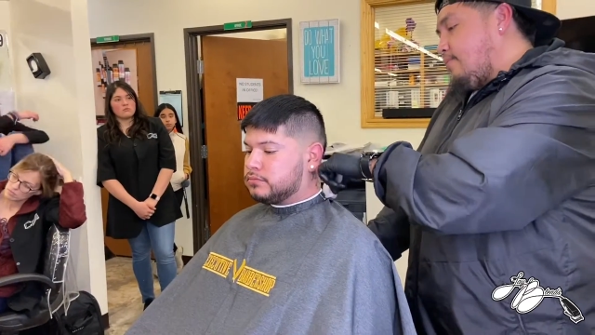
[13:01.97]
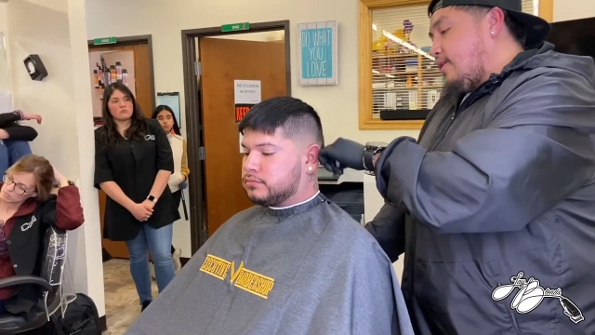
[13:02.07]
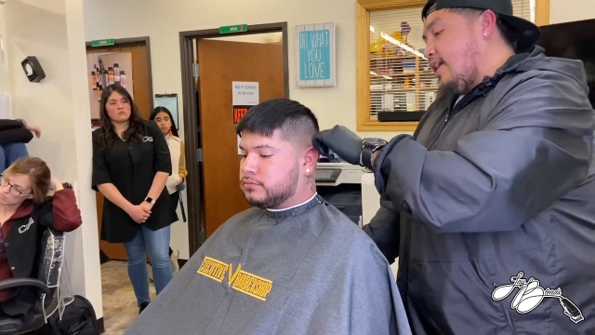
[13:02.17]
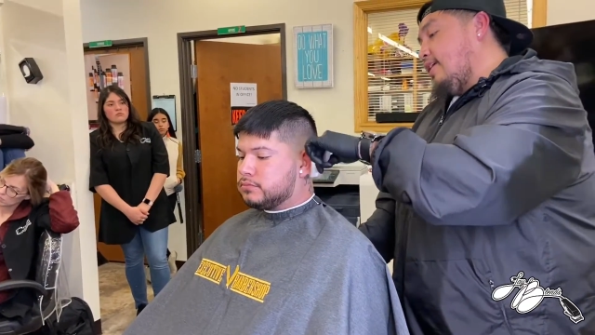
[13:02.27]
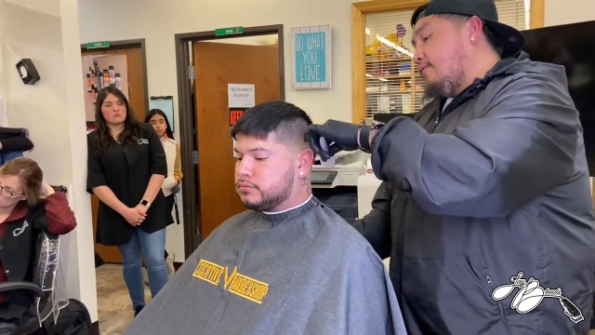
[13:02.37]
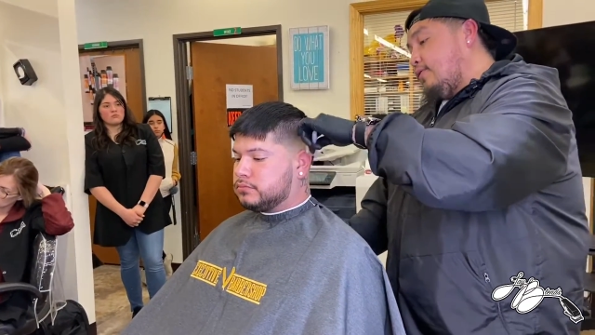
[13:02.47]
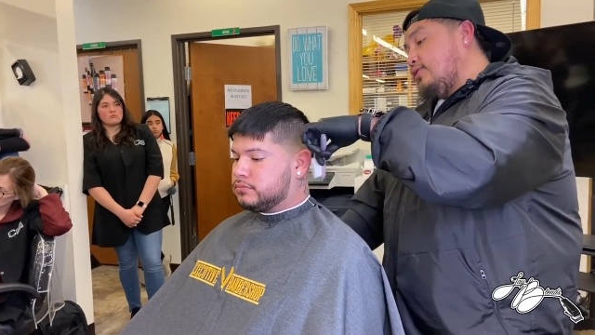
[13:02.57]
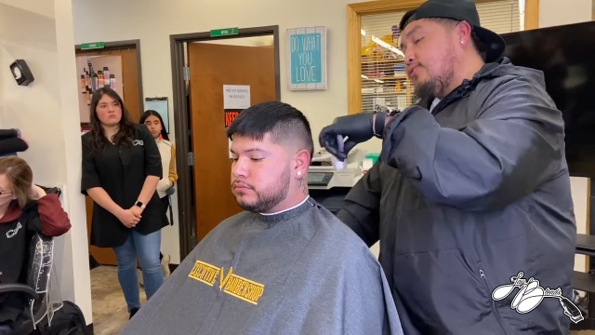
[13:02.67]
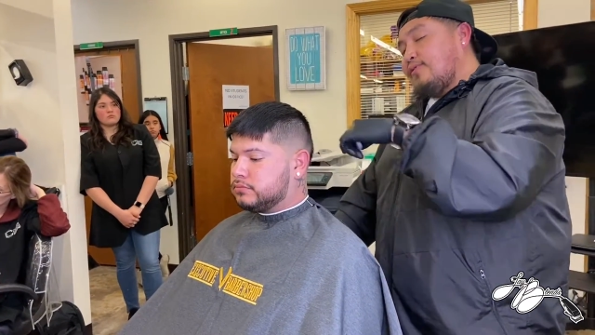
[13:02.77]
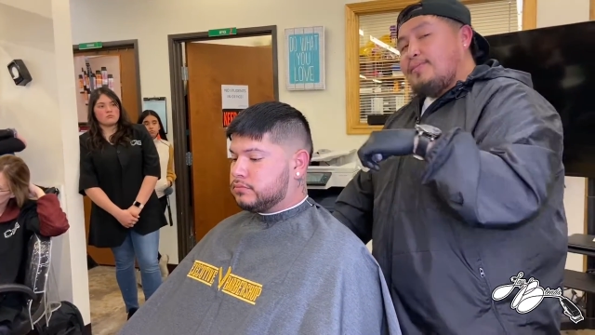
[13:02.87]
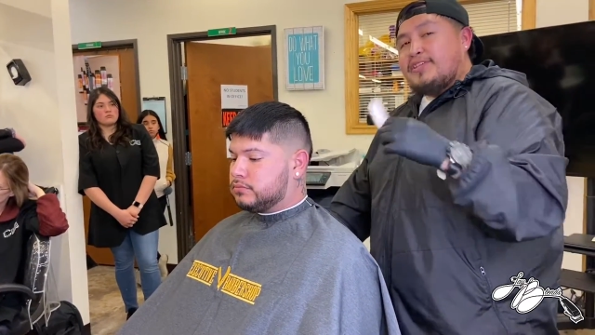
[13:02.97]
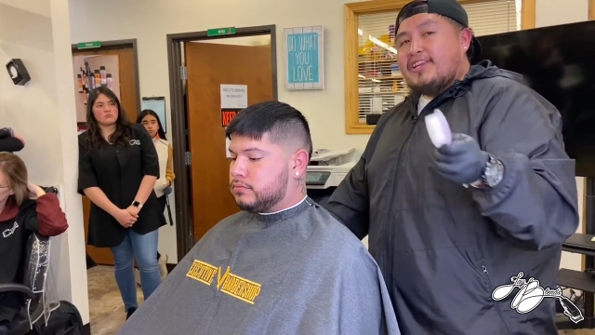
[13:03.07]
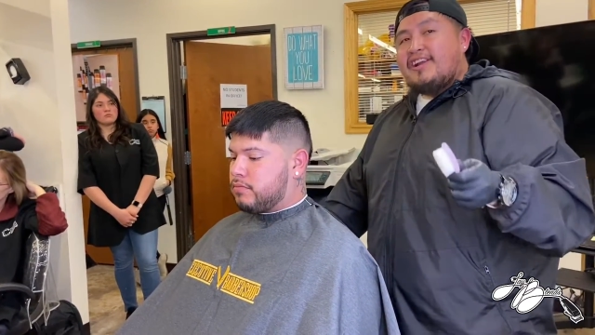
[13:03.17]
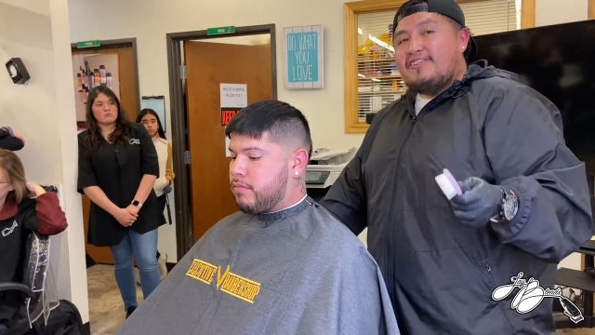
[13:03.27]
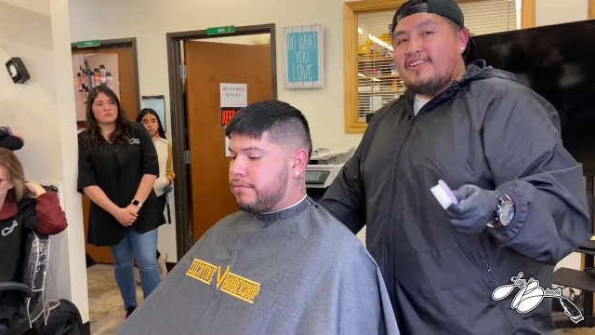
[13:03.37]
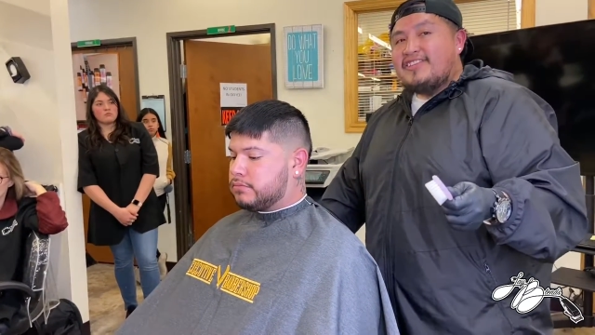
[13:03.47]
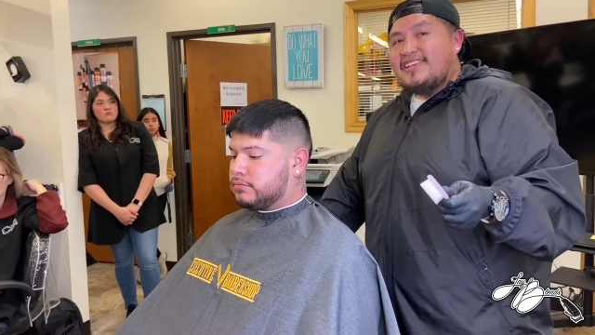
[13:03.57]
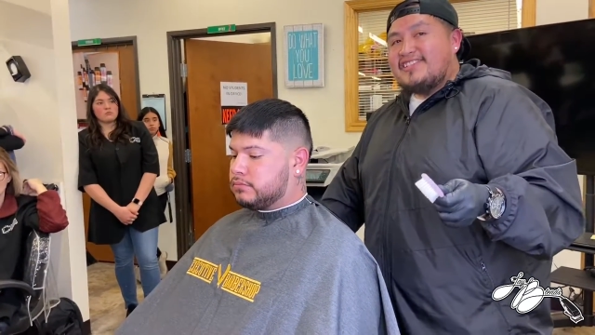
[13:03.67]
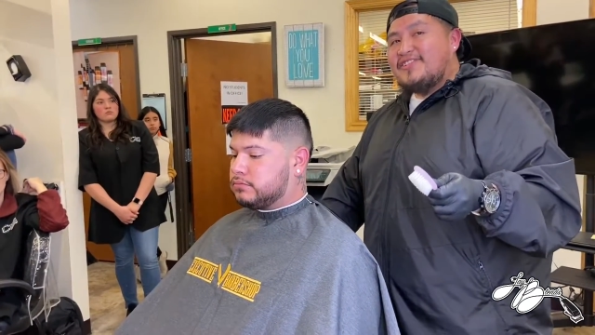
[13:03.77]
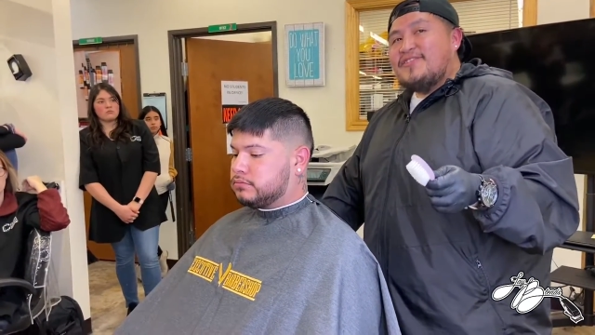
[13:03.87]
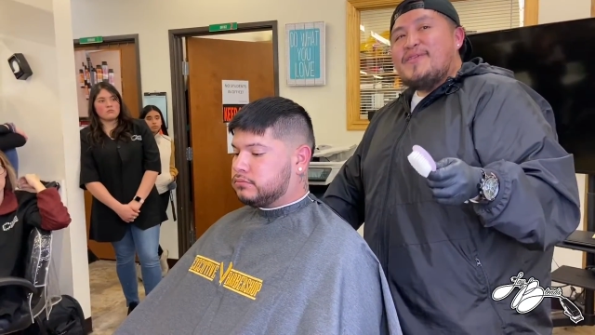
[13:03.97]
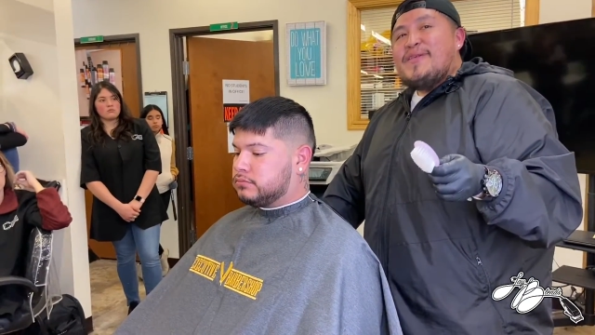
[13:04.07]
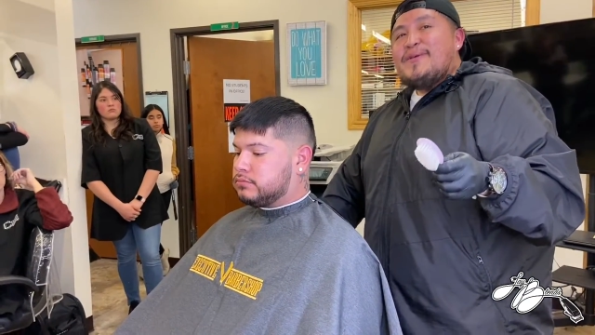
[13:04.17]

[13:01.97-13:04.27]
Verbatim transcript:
Speaker 1: But I got a funny story about the hairline thing. So